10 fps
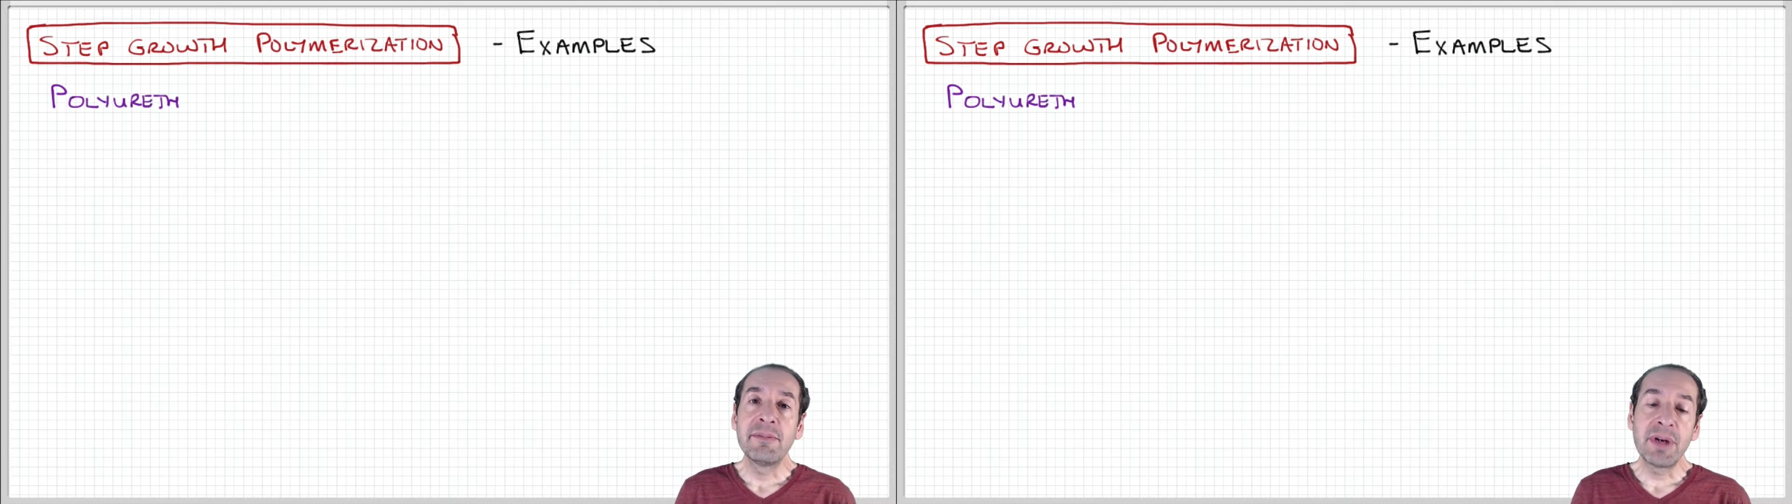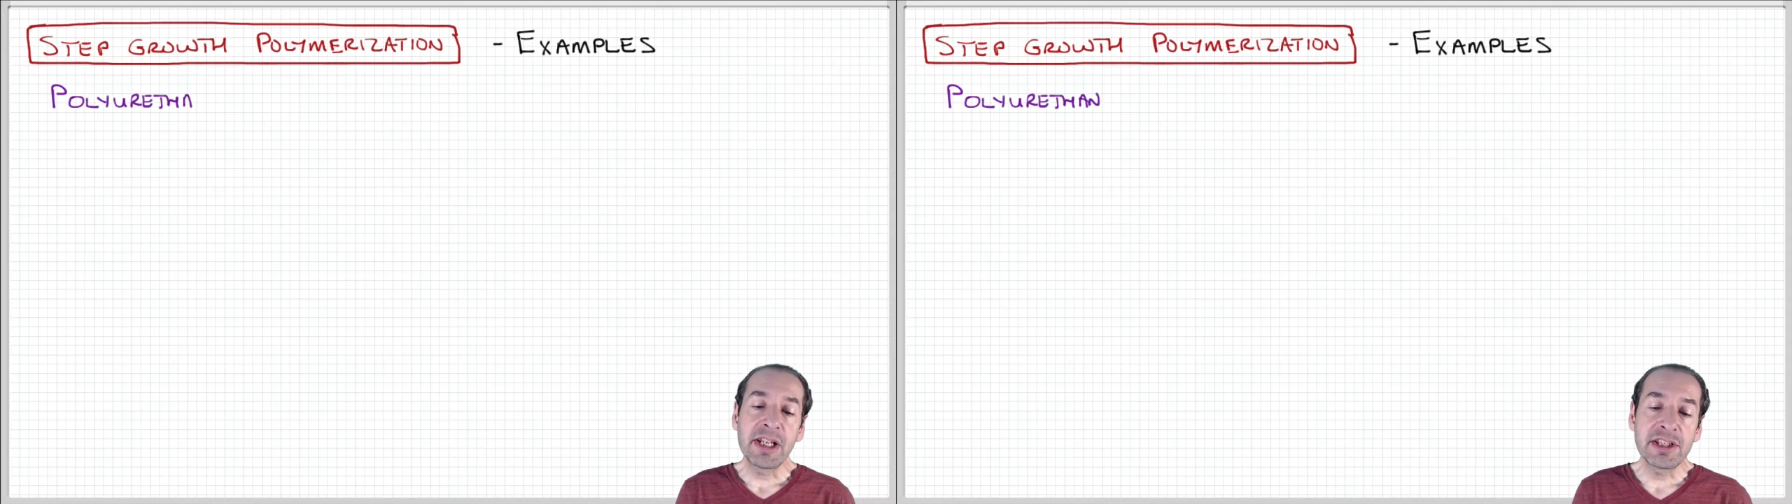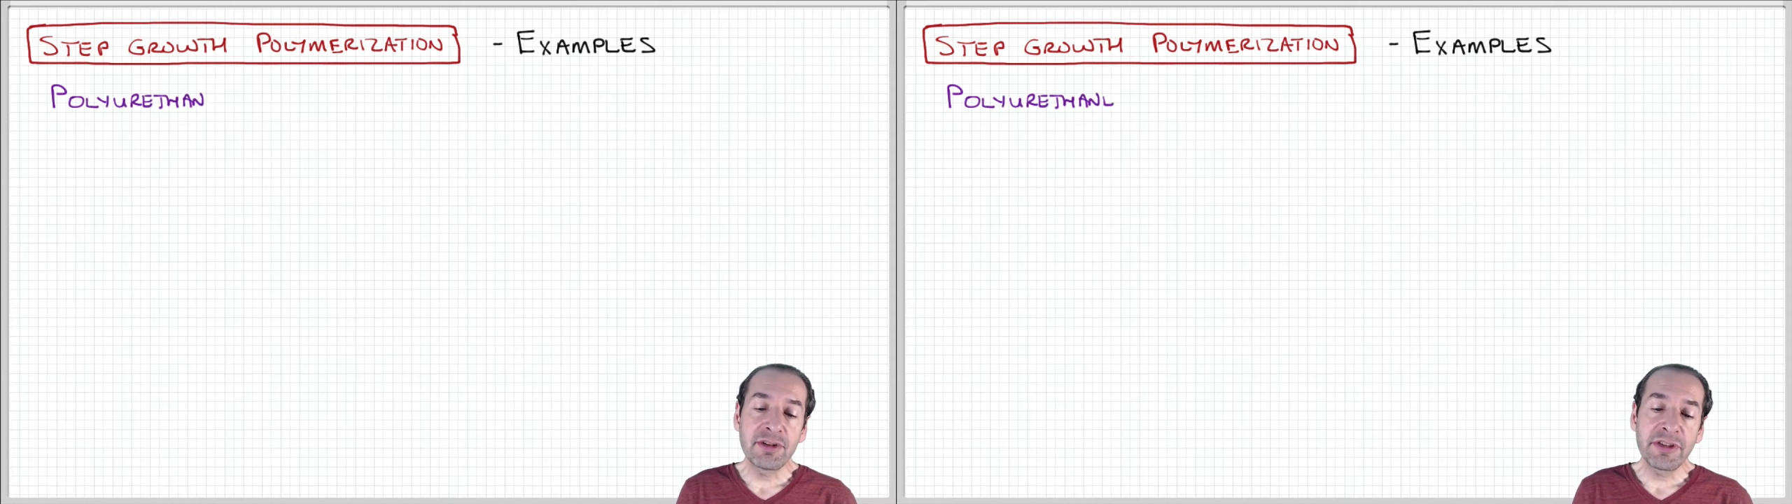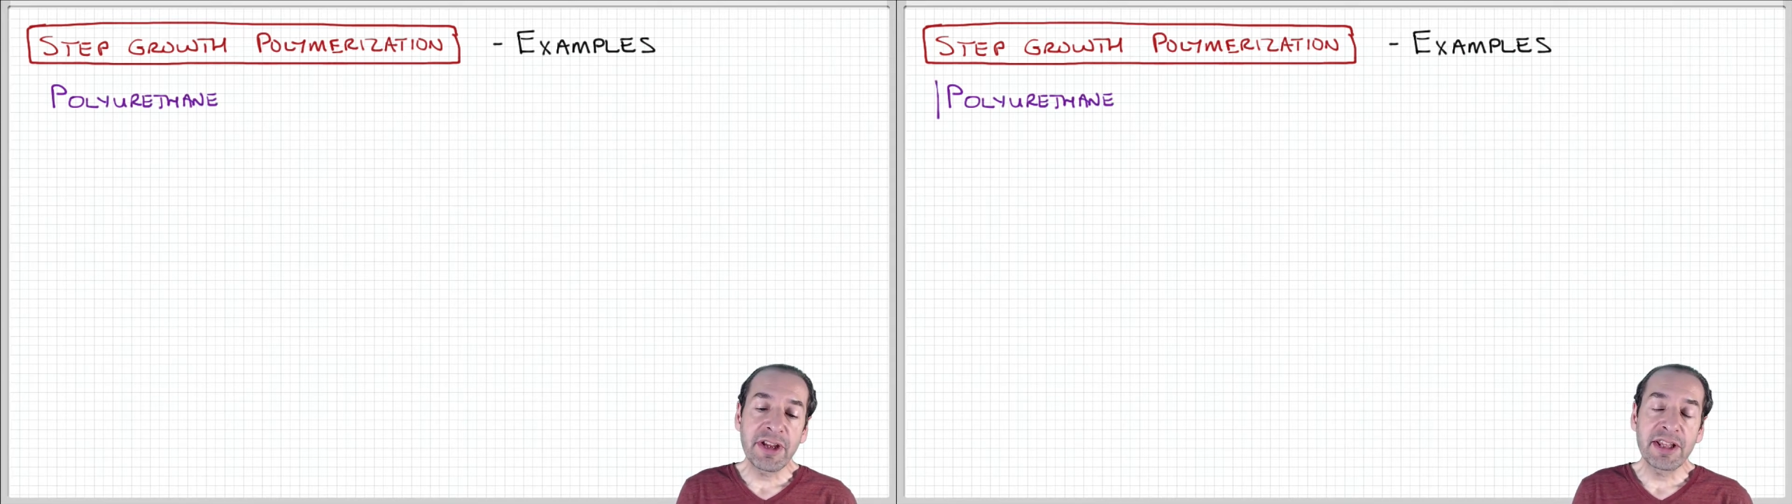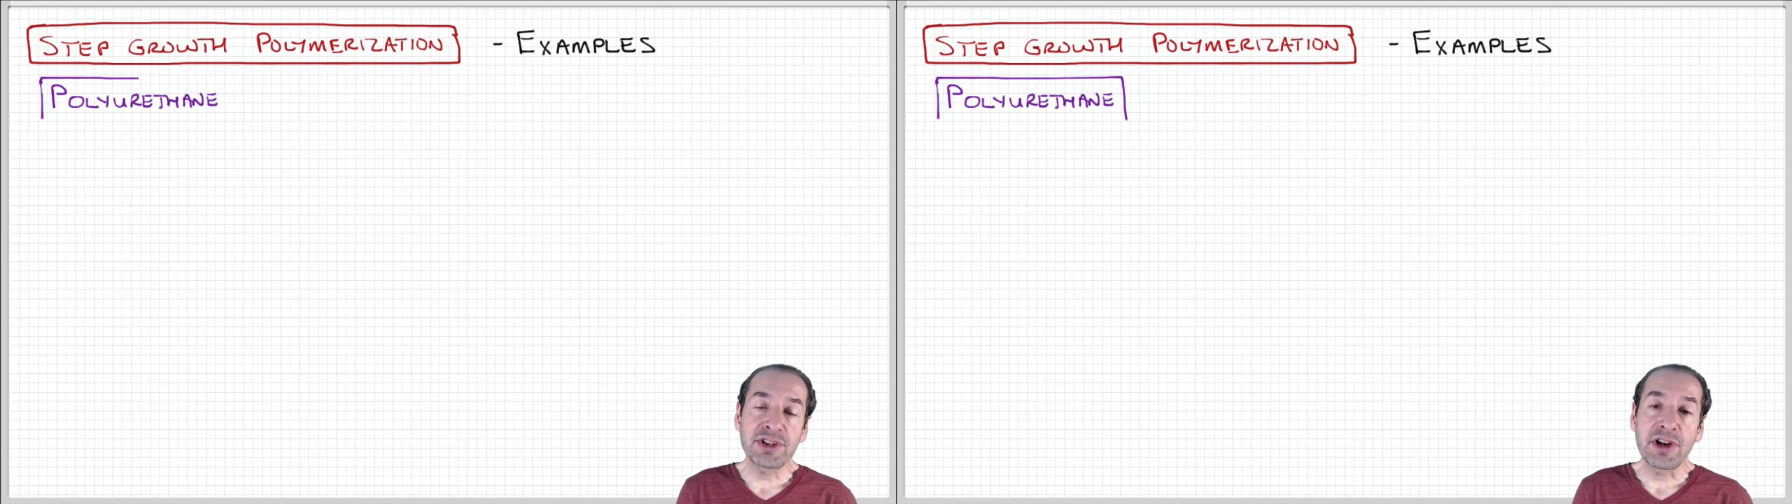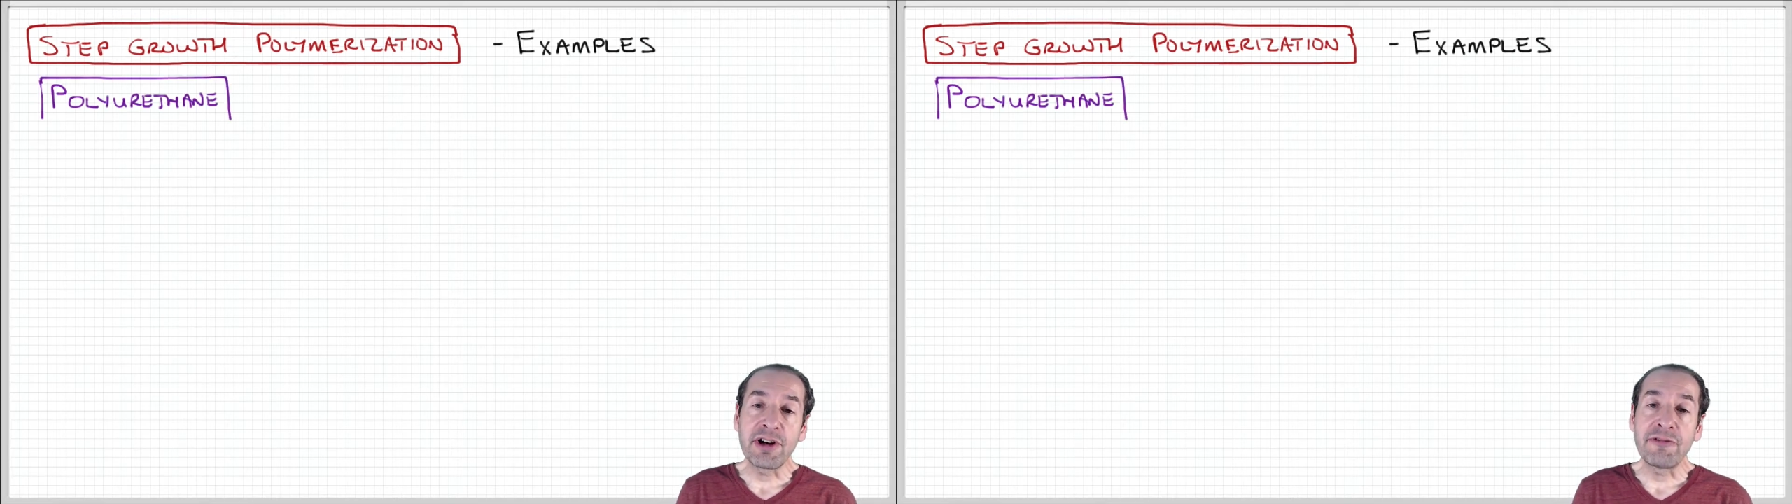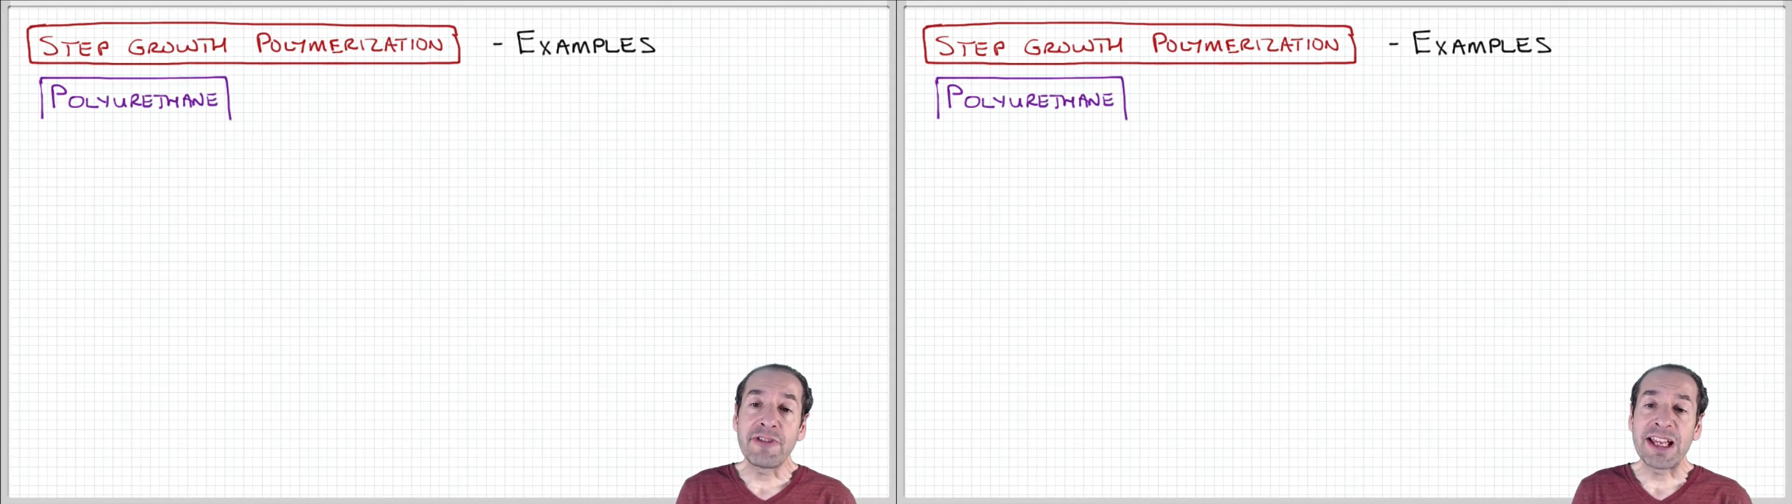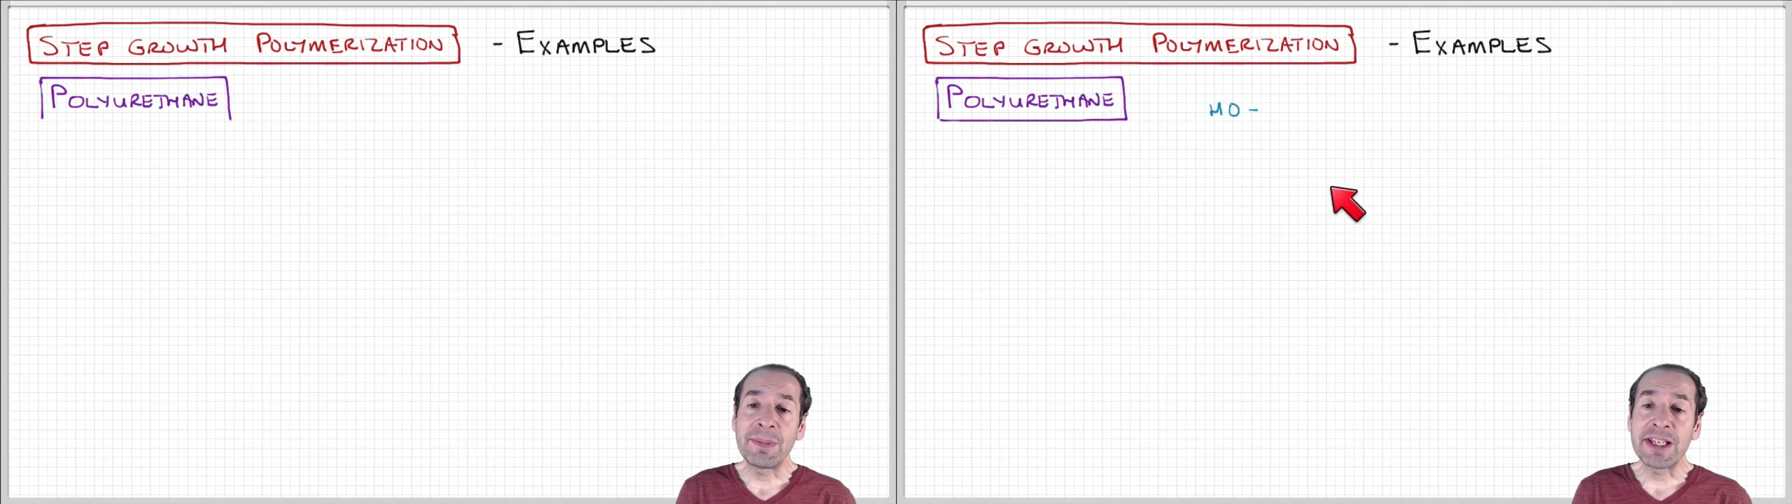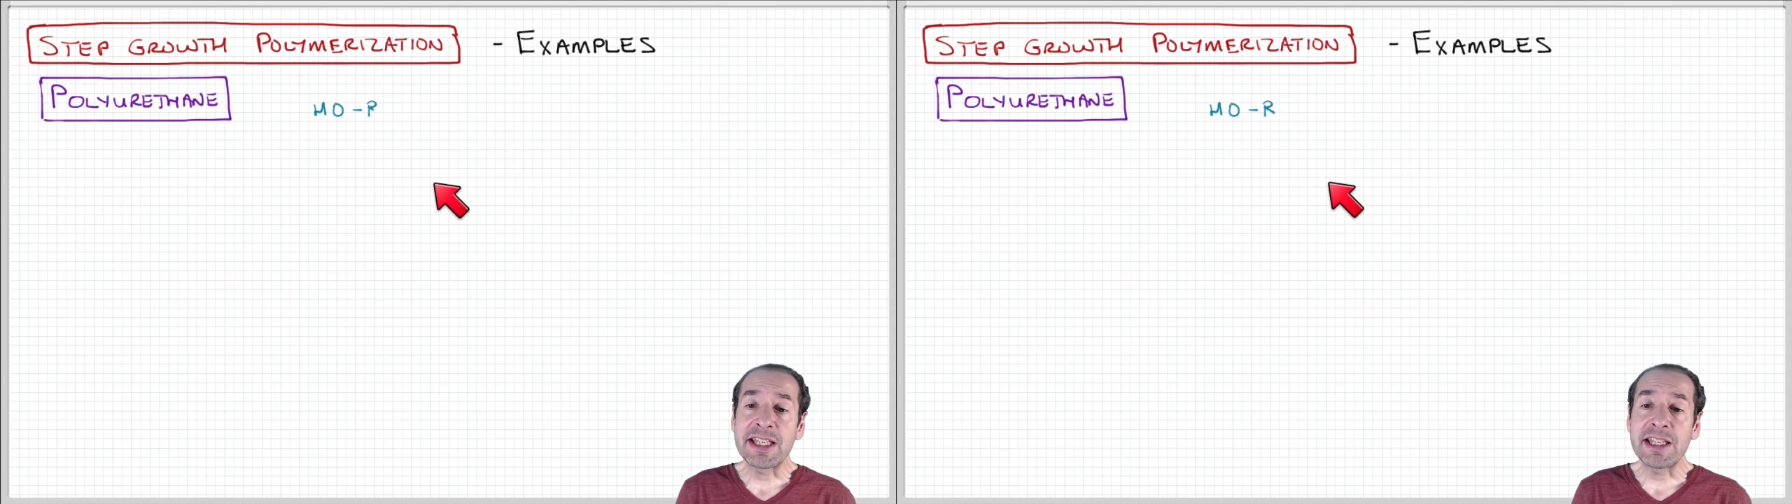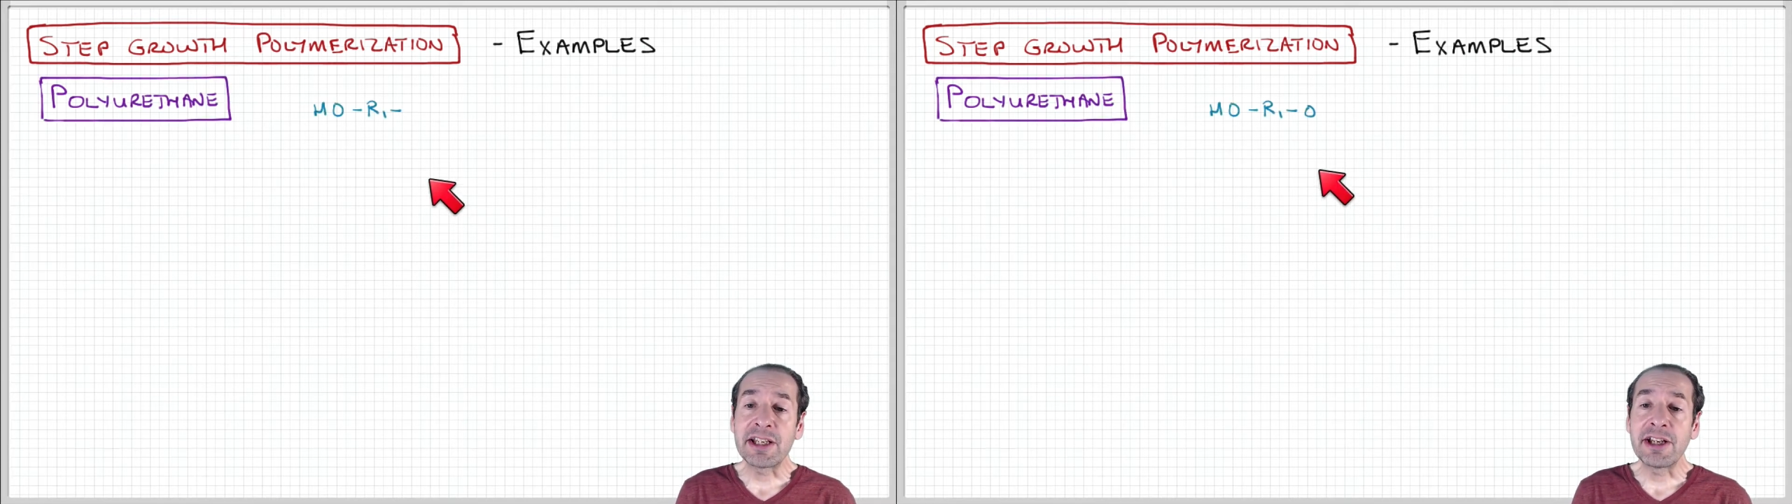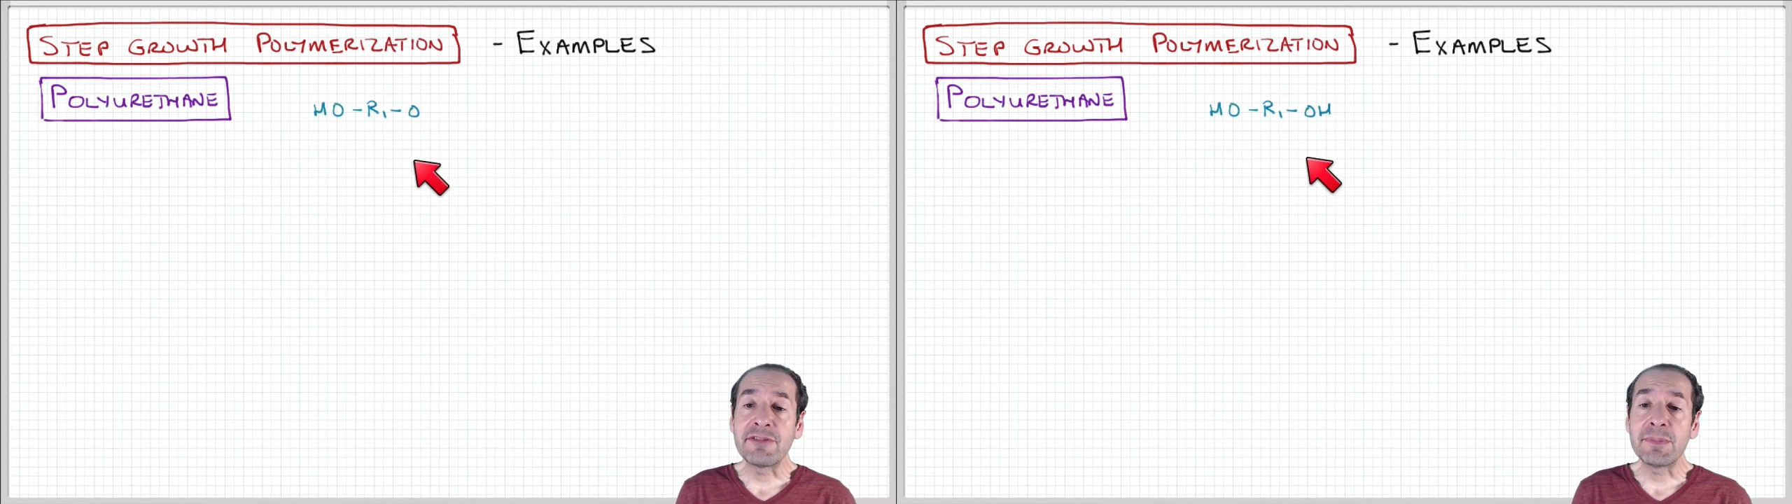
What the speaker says: Polyurethanes are a family of